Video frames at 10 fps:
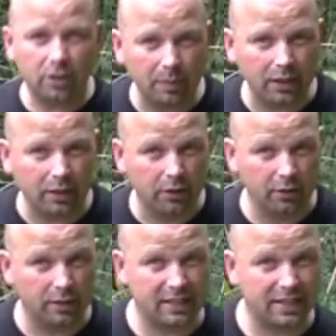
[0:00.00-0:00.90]
to be a
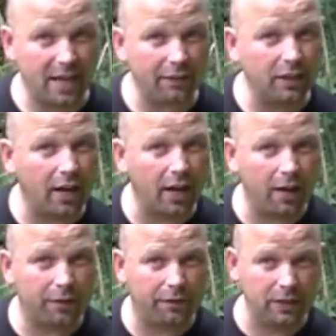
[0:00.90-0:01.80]
good
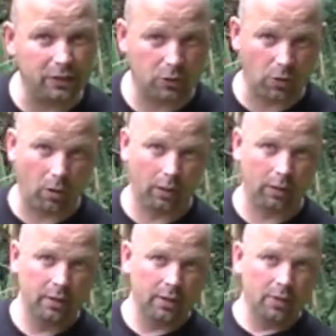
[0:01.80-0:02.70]
7.5 feet tall,
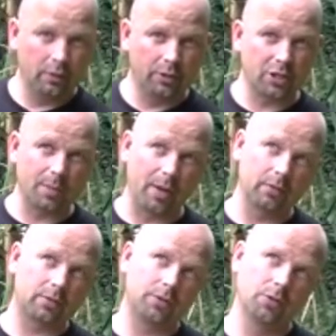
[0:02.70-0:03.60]
which is about
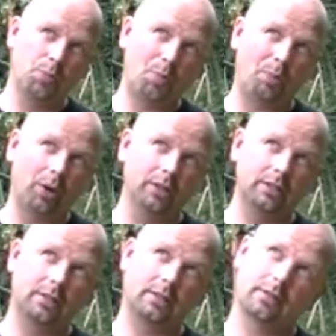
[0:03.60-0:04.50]

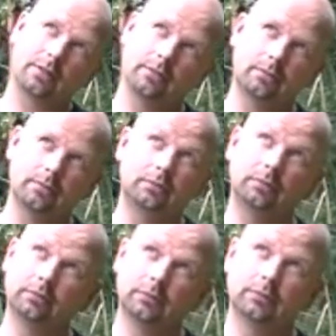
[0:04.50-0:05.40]

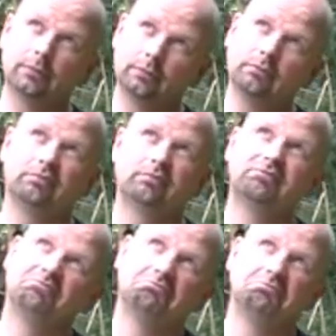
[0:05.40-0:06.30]

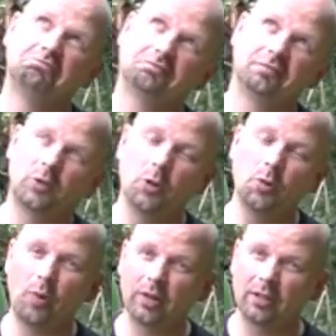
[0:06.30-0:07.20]

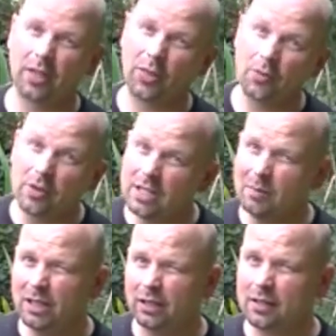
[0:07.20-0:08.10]
2.3
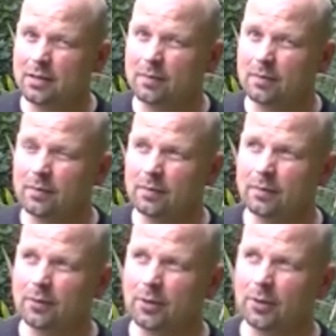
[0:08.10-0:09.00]
meters.
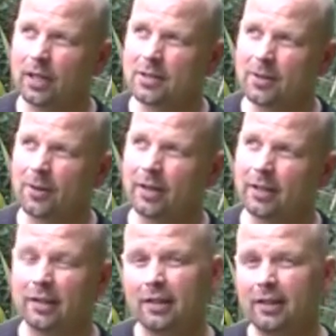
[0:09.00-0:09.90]
No, that's not right.
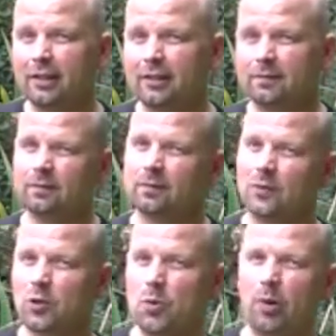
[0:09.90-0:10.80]

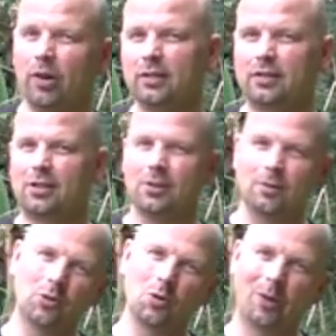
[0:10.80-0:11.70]
2.2,
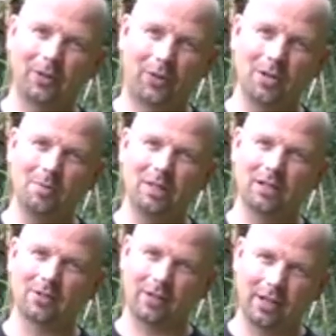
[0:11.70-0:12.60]
2.3 meters or